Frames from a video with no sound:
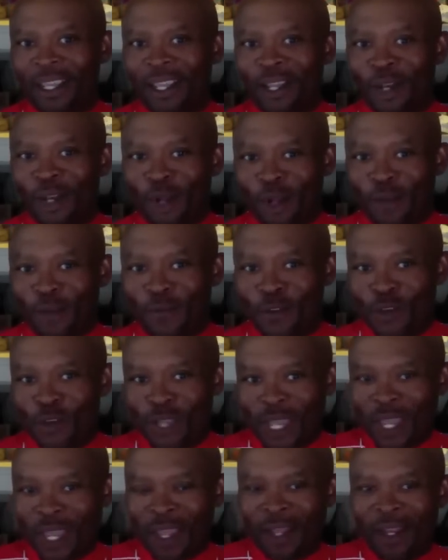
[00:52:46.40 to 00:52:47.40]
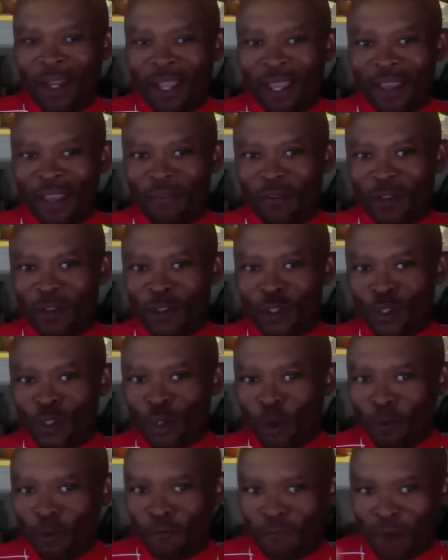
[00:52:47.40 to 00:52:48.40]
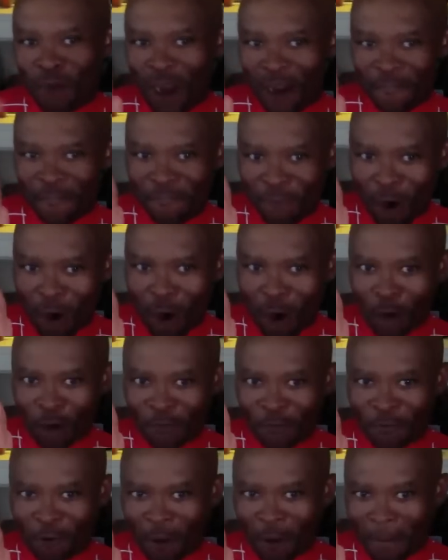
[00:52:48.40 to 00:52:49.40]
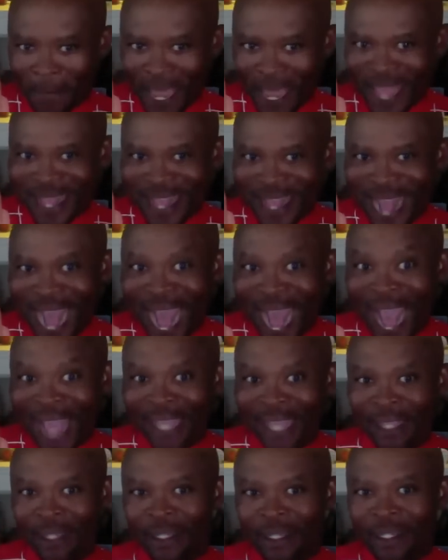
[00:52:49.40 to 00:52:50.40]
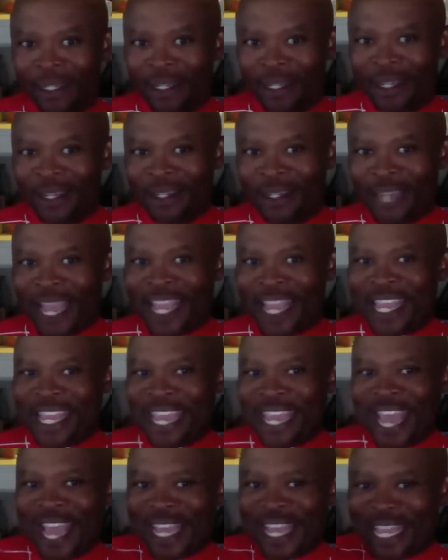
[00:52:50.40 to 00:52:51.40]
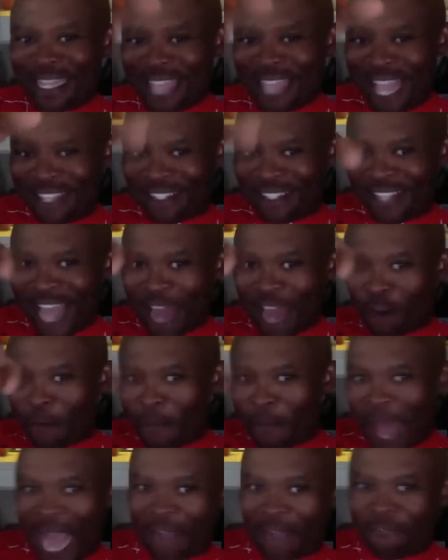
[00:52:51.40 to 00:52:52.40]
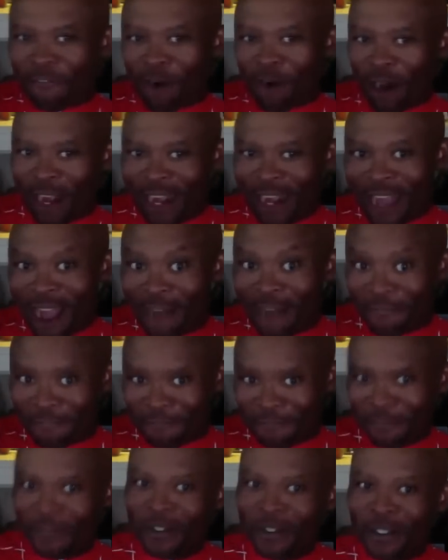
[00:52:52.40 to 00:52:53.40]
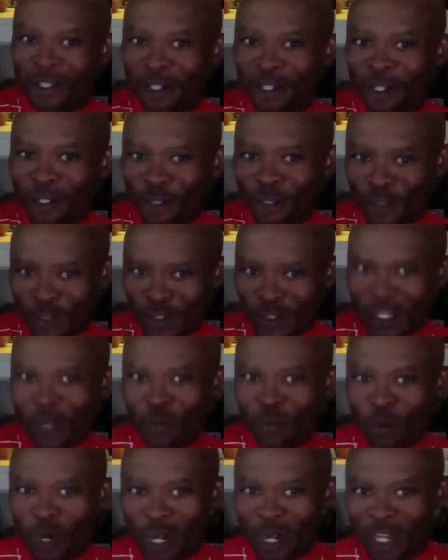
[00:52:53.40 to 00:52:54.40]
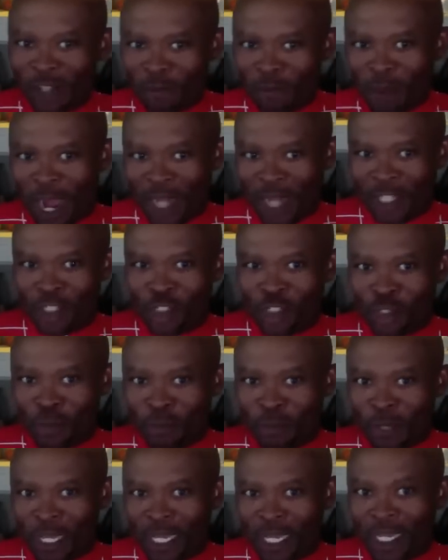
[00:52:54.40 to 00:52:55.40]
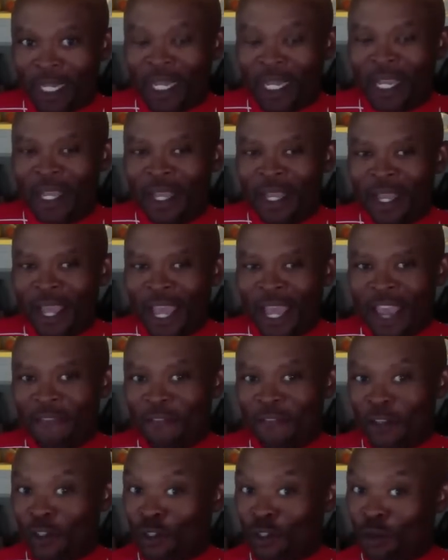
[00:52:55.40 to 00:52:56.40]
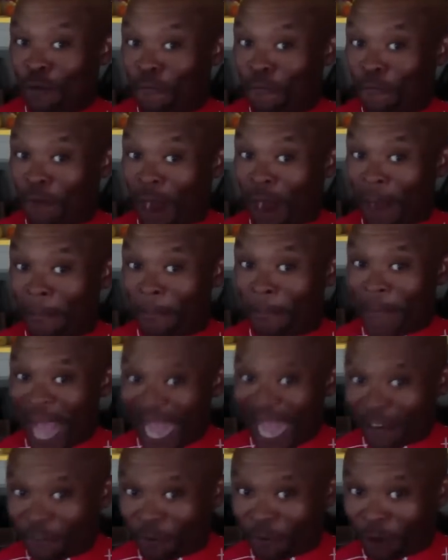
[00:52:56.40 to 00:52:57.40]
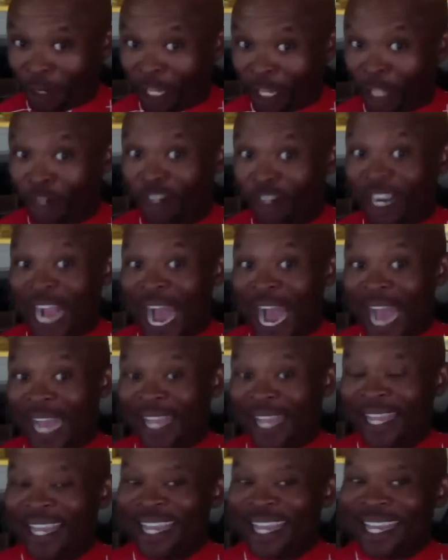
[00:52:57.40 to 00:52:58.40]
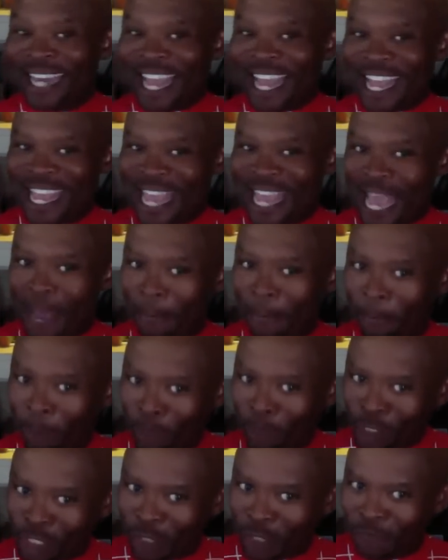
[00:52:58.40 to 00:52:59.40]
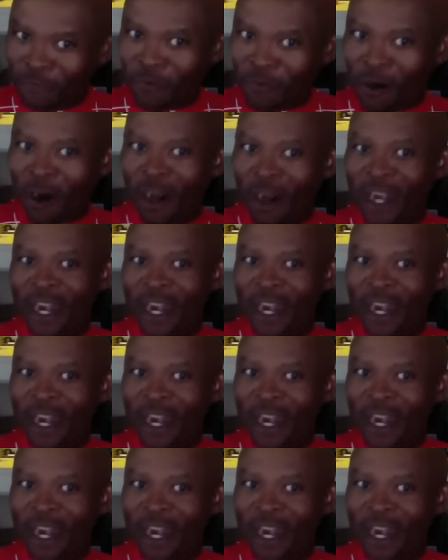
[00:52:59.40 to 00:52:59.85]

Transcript: you know, if you can't, if it's too far forward for a big guy, then he can't get that saddle back far enough to sit where his body should be. If it's too far back for a little guy, they can't push it far